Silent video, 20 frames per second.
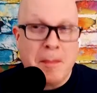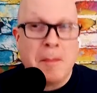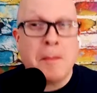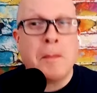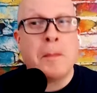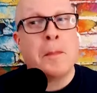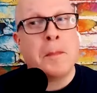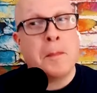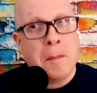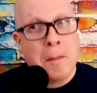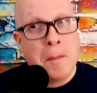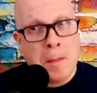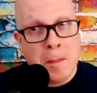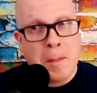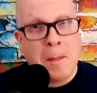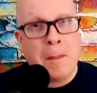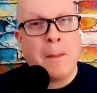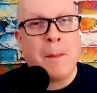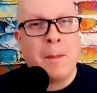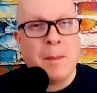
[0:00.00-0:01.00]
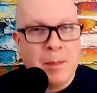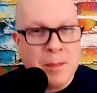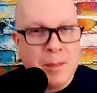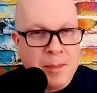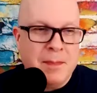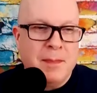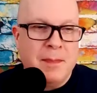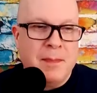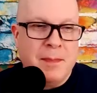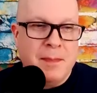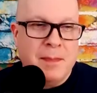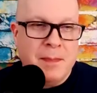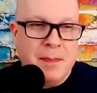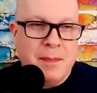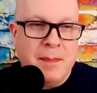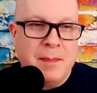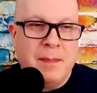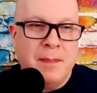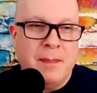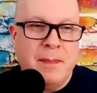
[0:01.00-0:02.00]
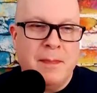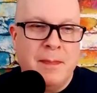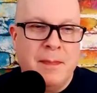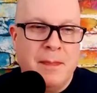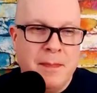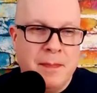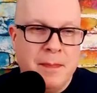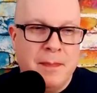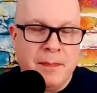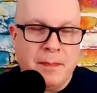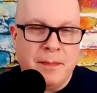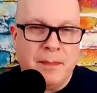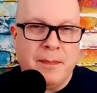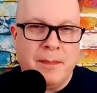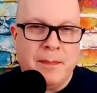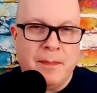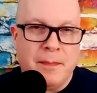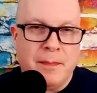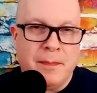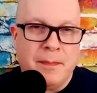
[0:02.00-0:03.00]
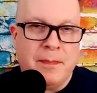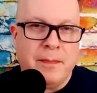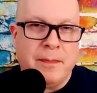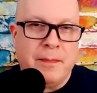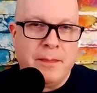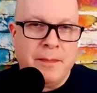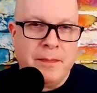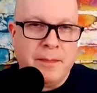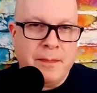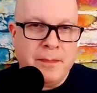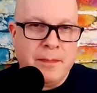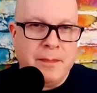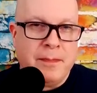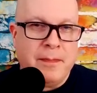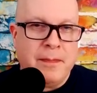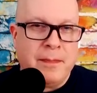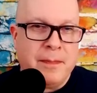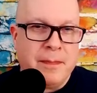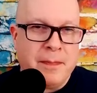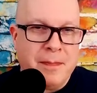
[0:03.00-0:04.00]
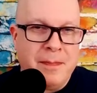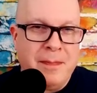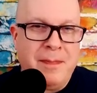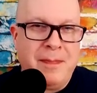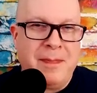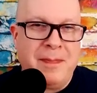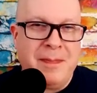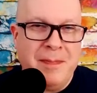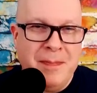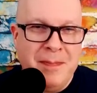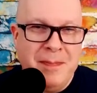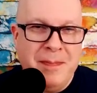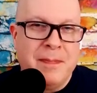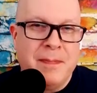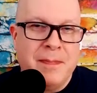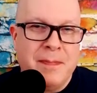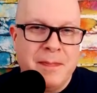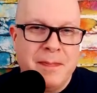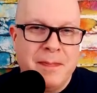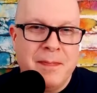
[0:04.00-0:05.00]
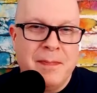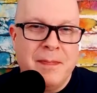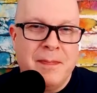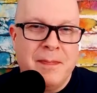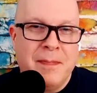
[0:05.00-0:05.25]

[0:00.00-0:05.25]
The person shown says nothing.